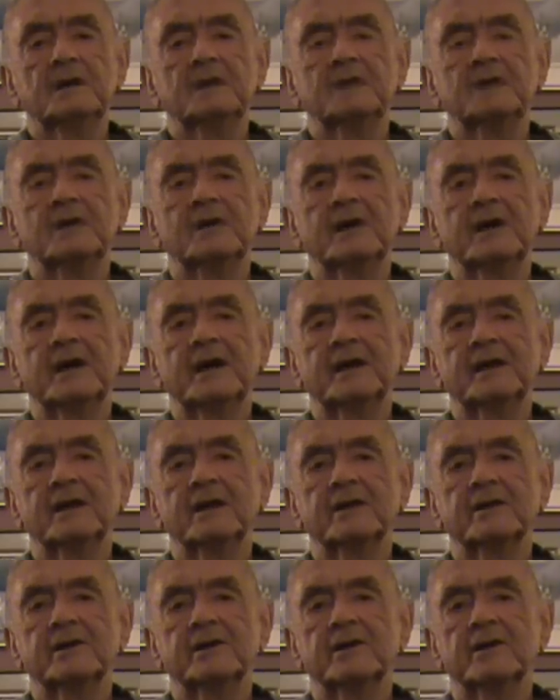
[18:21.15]
So I had to
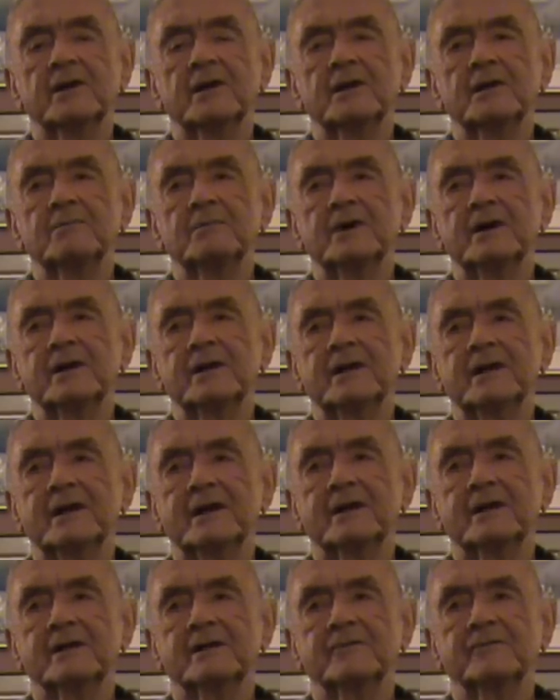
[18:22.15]
learn all about
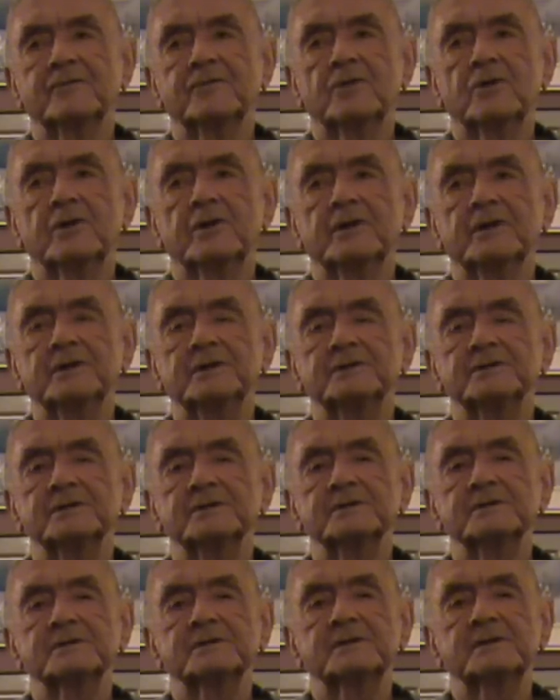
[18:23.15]
handling 4
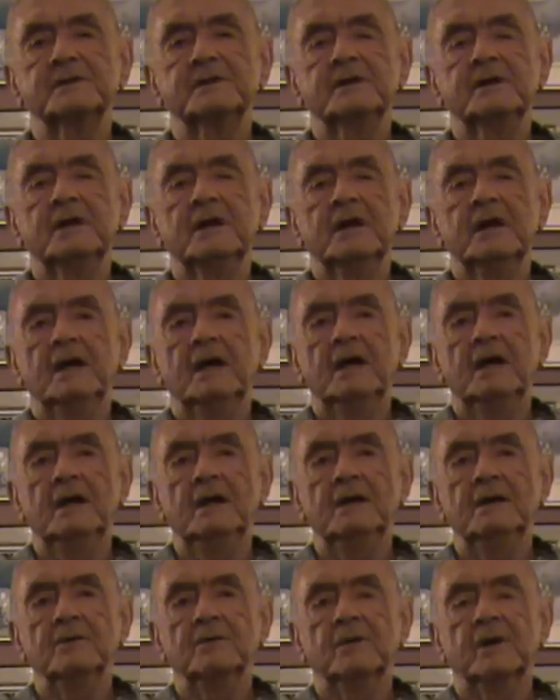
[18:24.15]
engines.
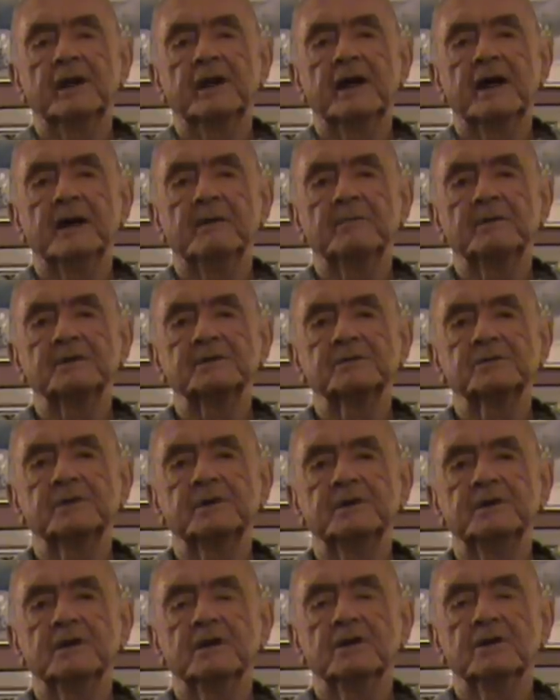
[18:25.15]
What happens
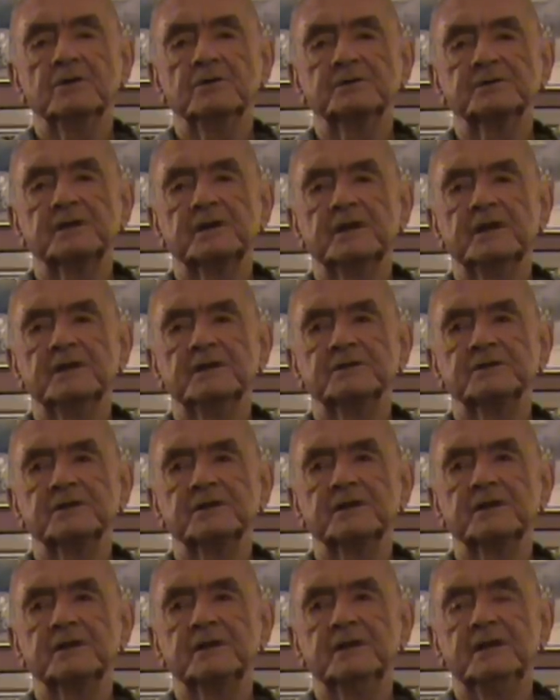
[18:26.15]
when you lose an
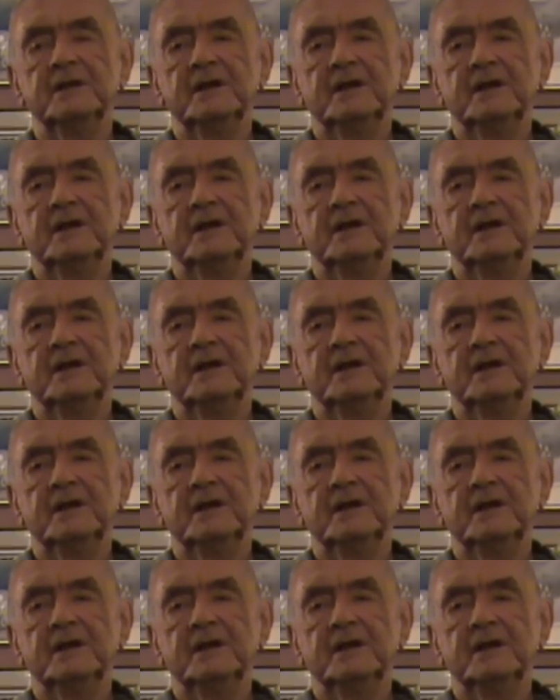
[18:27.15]
engine,